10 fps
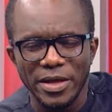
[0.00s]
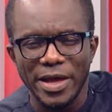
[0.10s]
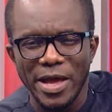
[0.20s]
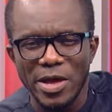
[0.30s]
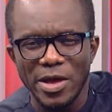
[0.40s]

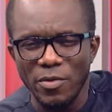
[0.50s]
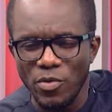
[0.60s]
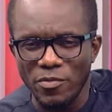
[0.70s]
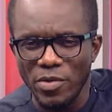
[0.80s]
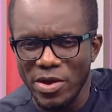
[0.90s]

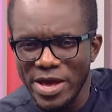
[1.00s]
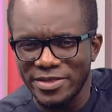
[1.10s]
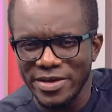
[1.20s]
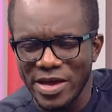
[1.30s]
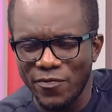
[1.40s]
We are
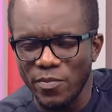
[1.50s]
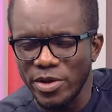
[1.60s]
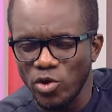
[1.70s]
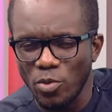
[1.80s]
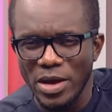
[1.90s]
yet to hear from
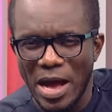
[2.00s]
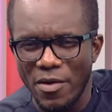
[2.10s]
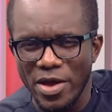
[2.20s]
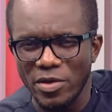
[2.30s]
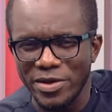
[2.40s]
Aduomi
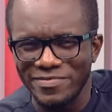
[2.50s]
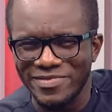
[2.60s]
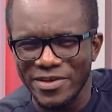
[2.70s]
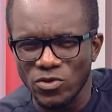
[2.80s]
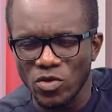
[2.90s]
how he
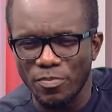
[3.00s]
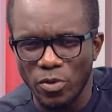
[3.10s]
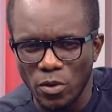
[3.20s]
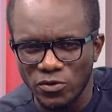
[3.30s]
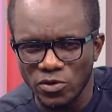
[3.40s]
intends to
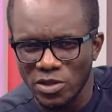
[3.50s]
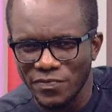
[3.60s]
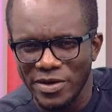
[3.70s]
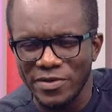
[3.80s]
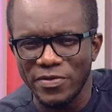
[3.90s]
approach this.
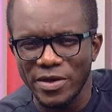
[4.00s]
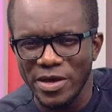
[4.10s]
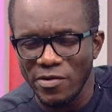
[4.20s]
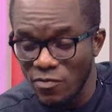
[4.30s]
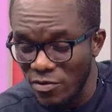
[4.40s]
If
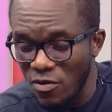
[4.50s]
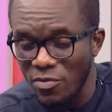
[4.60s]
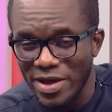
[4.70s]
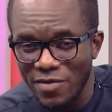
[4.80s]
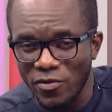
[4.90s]
anything, what
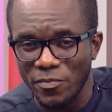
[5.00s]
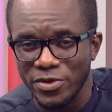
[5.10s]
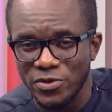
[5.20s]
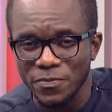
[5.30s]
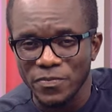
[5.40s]
we hear from
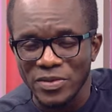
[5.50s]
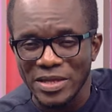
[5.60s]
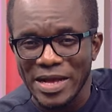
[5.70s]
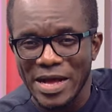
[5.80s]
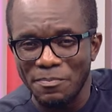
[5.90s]
his
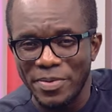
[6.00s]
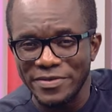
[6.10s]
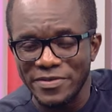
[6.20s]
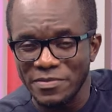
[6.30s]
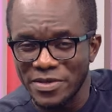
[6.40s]

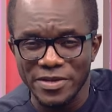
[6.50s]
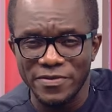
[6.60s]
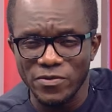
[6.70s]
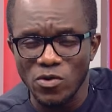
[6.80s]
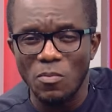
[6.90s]
campaign team is
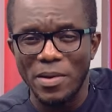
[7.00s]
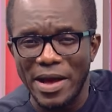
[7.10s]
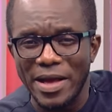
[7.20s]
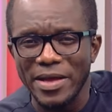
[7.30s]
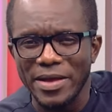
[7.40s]
anything to go
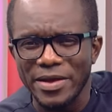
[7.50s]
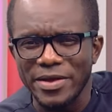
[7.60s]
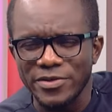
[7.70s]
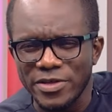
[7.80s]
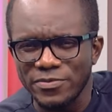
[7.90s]
by.
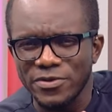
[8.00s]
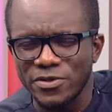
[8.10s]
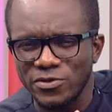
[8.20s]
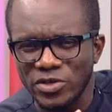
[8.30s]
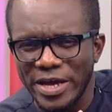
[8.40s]
He seemed to
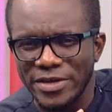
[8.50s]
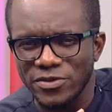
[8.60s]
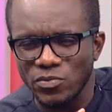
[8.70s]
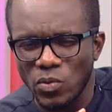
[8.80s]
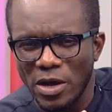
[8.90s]

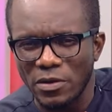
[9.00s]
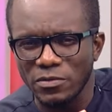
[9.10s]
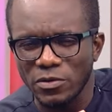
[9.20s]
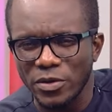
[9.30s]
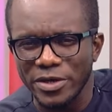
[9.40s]
suggest, well,
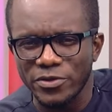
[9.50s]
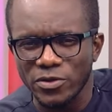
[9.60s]
look,